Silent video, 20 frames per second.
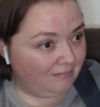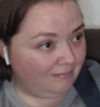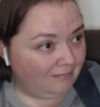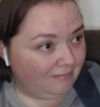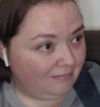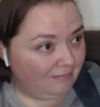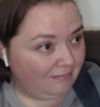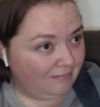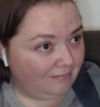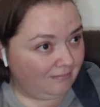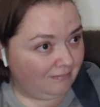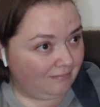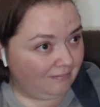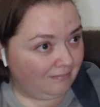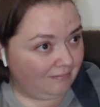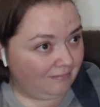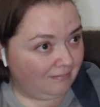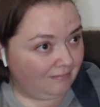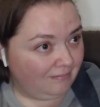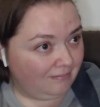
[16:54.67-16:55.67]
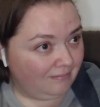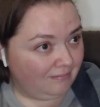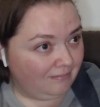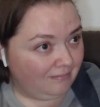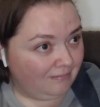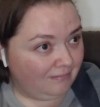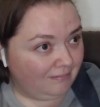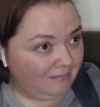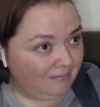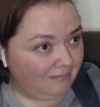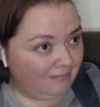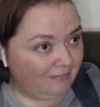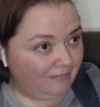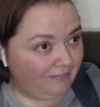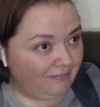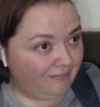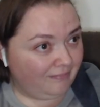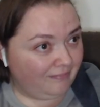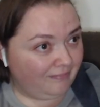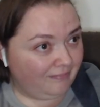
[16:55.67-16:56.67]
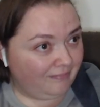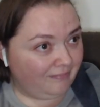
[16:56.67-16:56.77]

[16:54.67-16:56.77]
[no speech]